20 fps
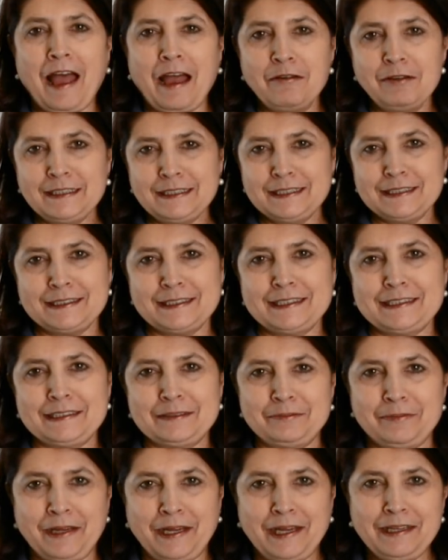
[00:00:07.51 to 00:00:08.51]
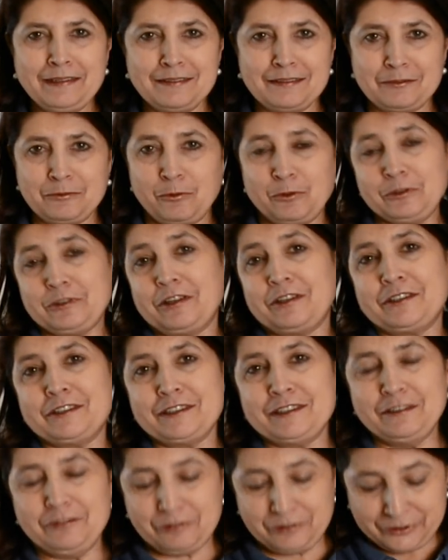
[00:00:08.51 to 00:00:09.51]
is a scissor made and what are the
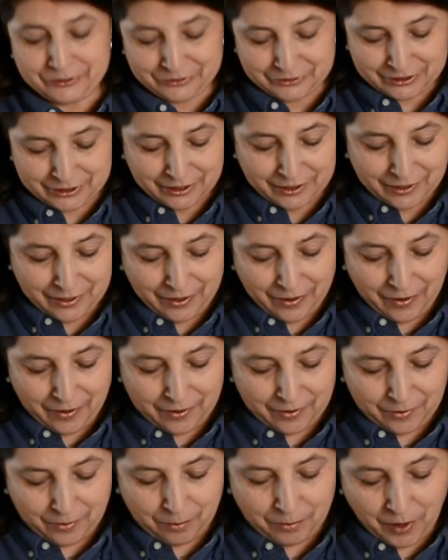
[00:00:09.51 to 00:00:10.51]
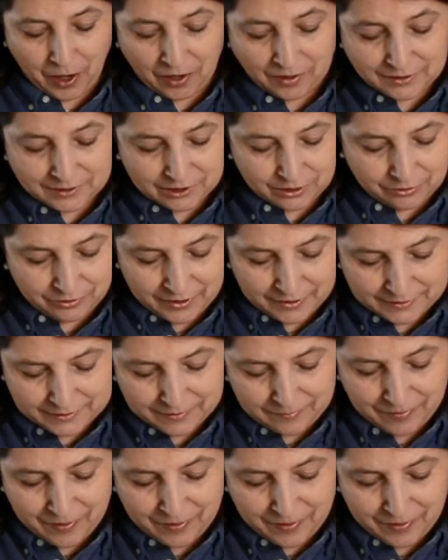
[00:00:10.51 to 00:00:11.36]
different parts of it?